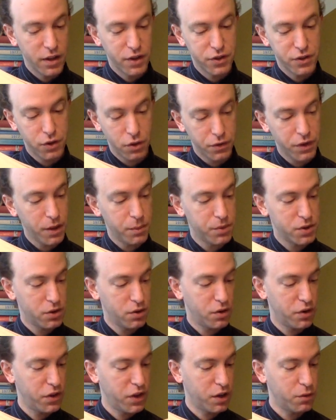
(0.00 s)
so the
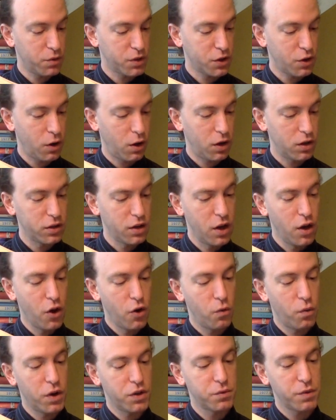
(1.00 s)
absurd thing was called,
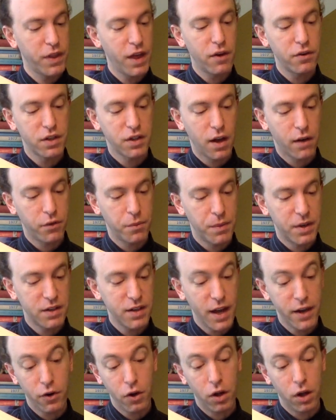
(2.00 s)
was without government
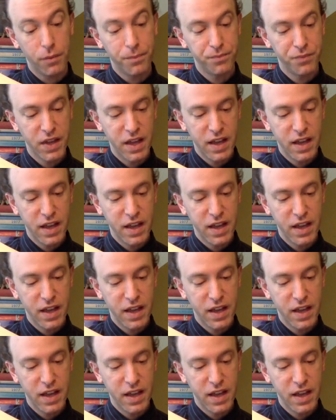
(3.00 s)
at all.